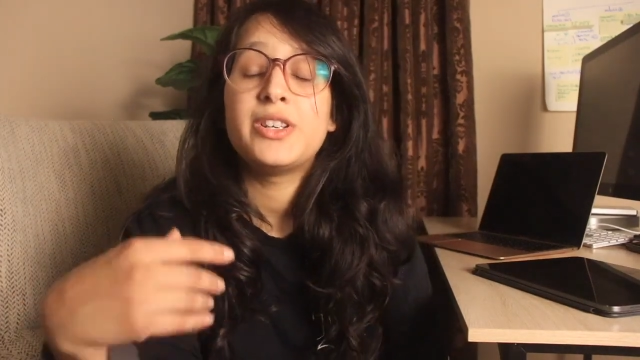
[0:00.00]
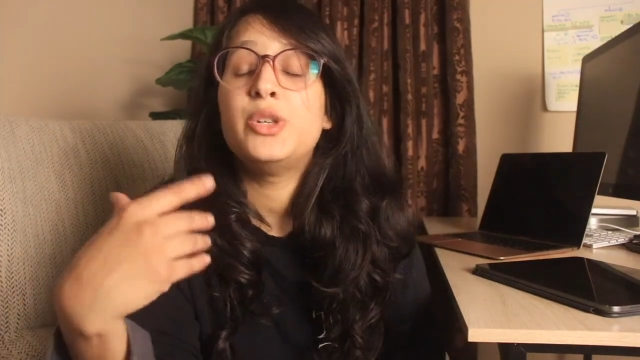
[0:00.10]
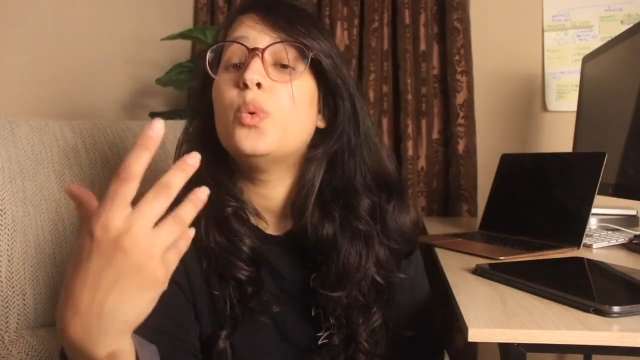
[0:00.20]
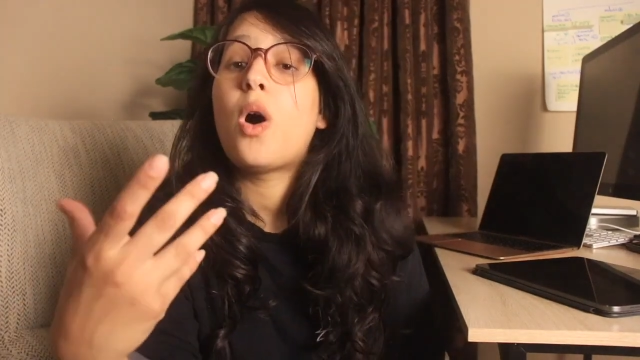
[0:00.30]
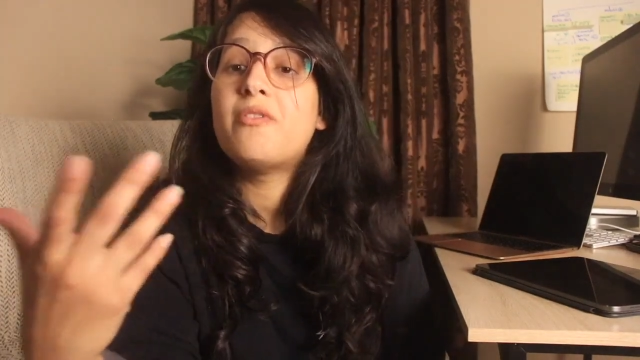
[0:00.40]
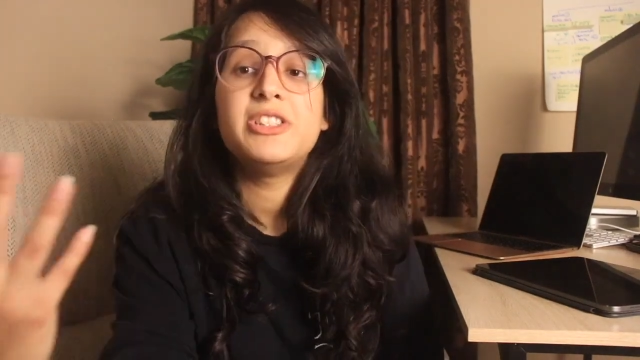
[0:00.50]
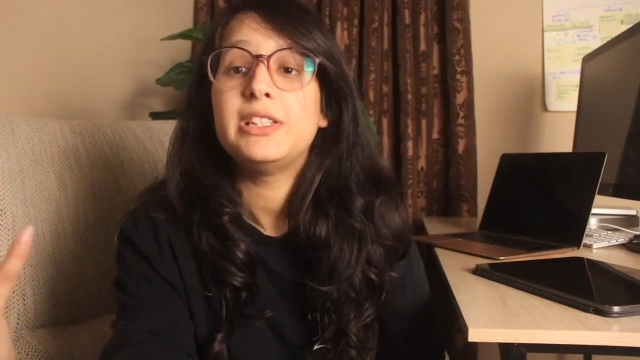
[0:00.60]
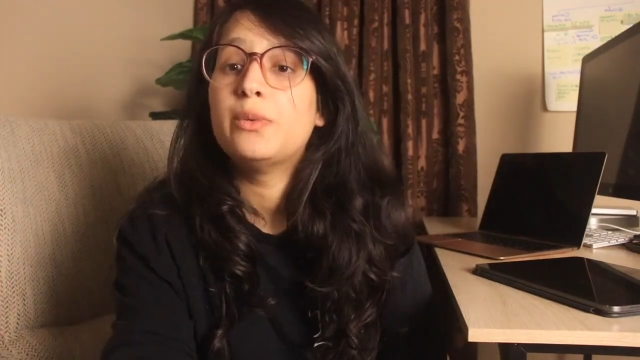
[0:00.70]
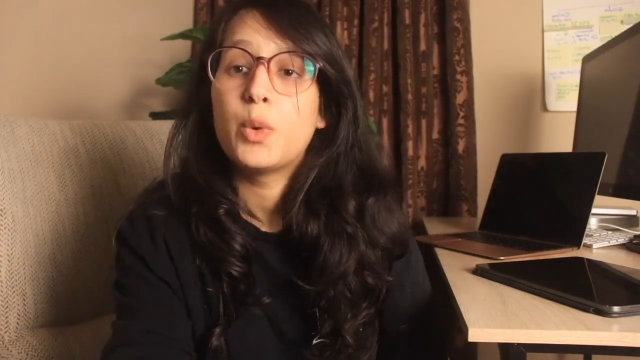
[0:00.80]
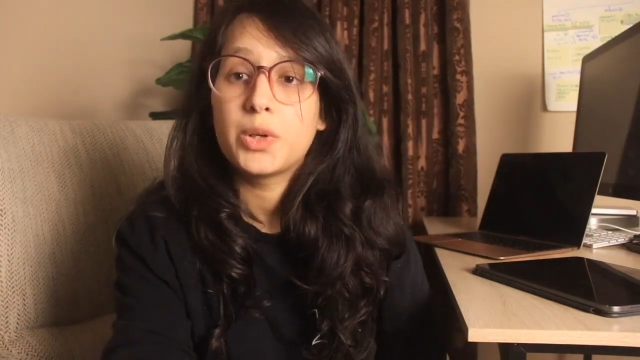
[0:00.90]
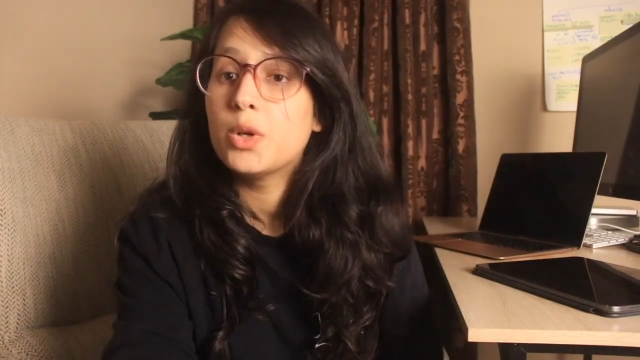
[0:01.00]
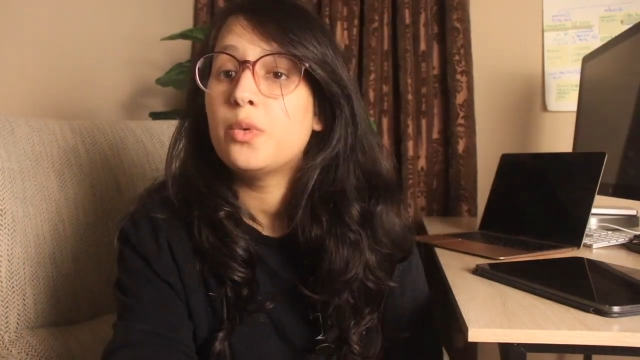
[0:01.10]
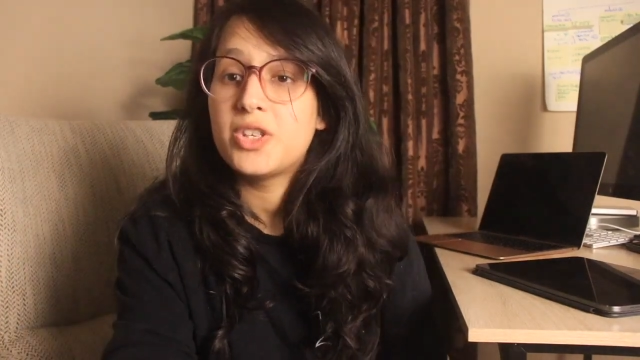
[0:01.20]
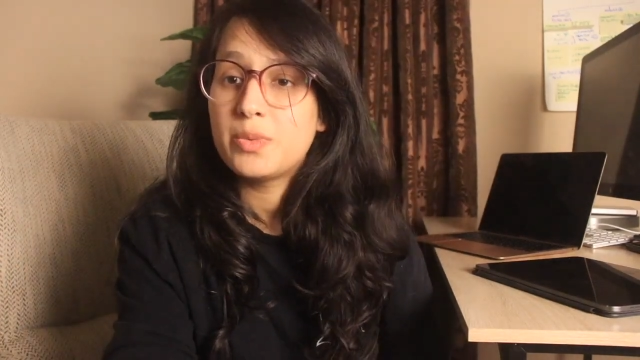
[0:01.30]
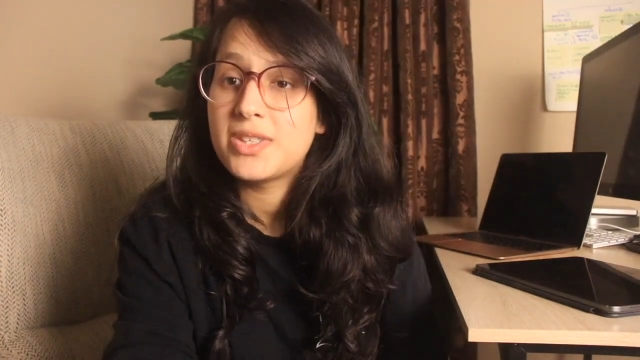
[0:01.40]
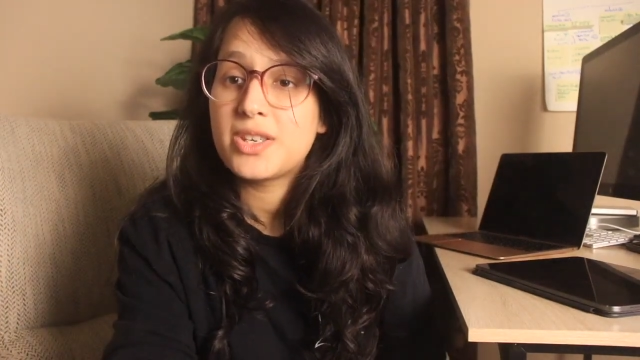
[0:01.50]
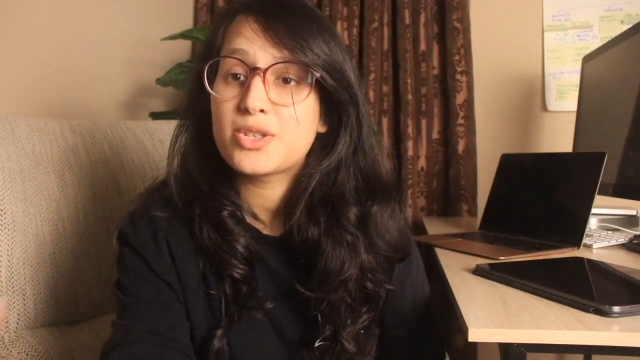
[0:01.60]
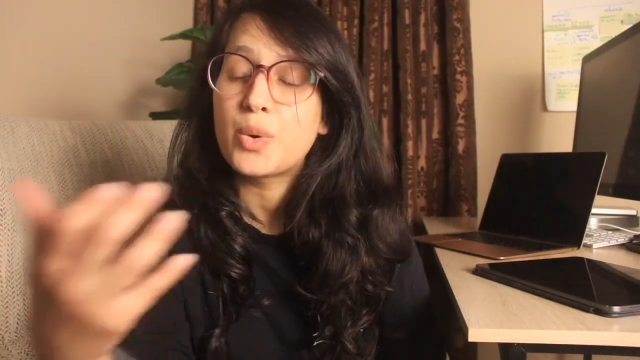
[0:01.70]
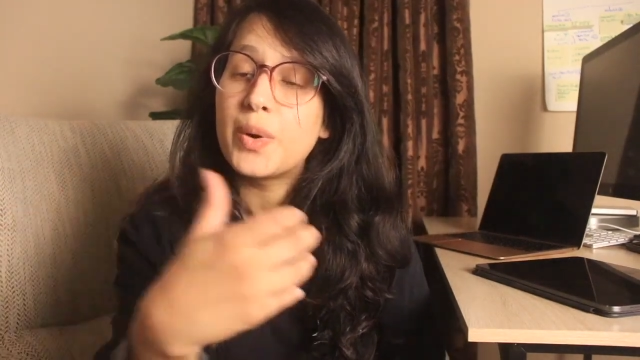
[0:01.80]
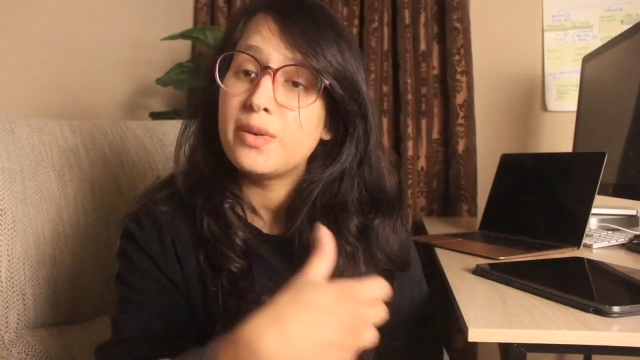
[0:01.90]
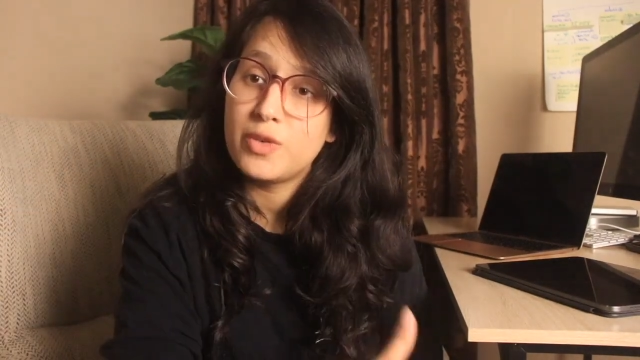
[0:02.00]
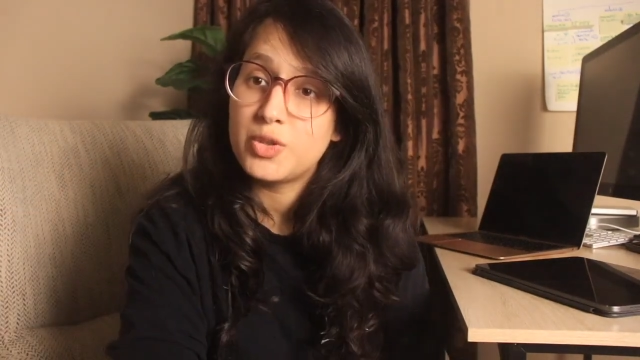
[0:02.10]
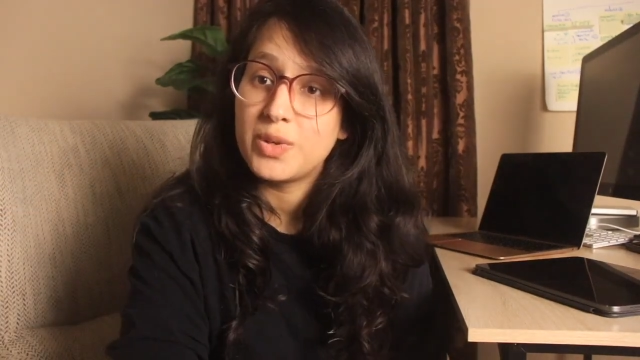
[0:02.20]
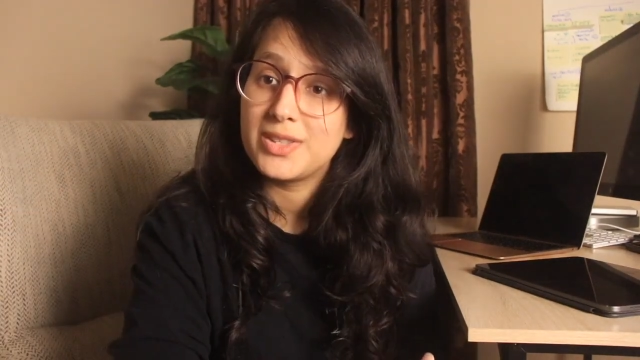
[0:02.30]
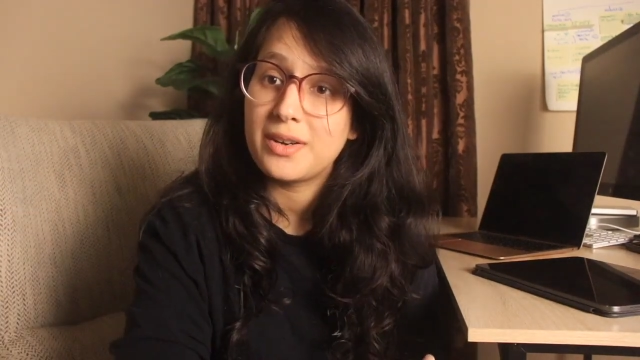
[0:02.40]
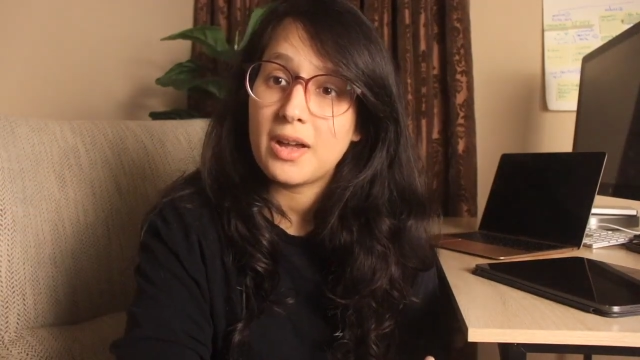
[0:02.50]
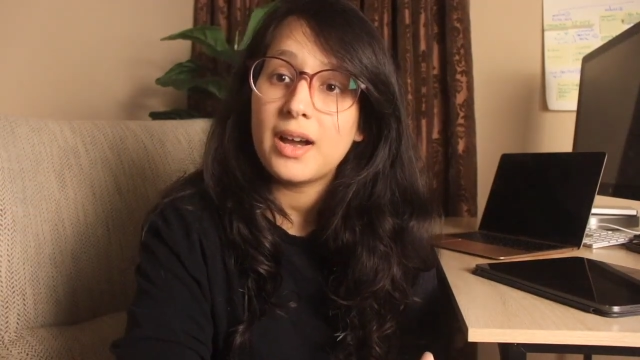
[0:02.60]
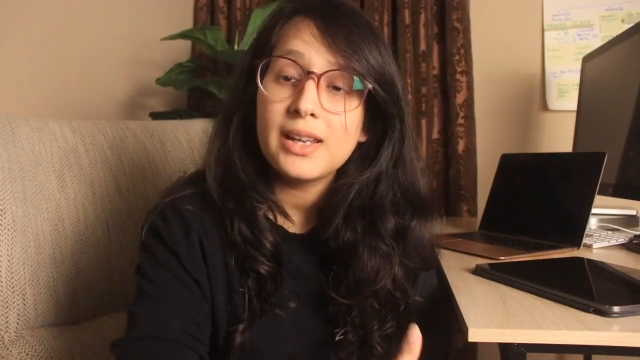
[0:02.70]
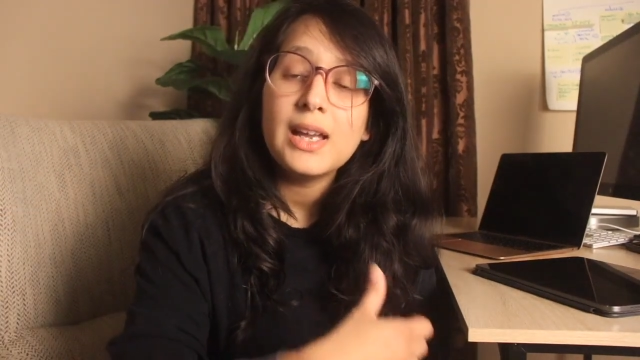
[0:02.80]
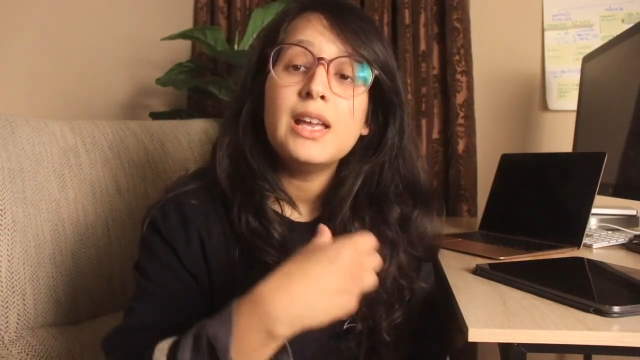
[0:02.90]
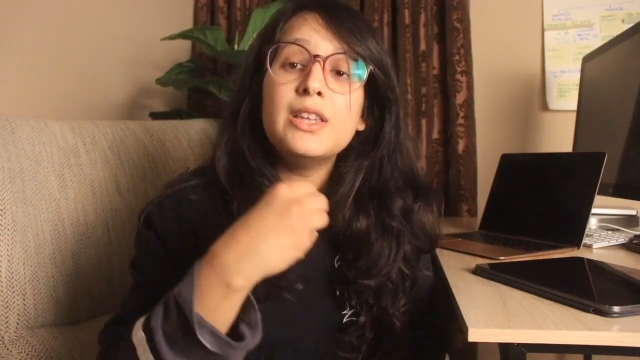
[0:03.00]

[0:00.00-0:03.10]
and you obviously won't know which ones are scored and which ones are not.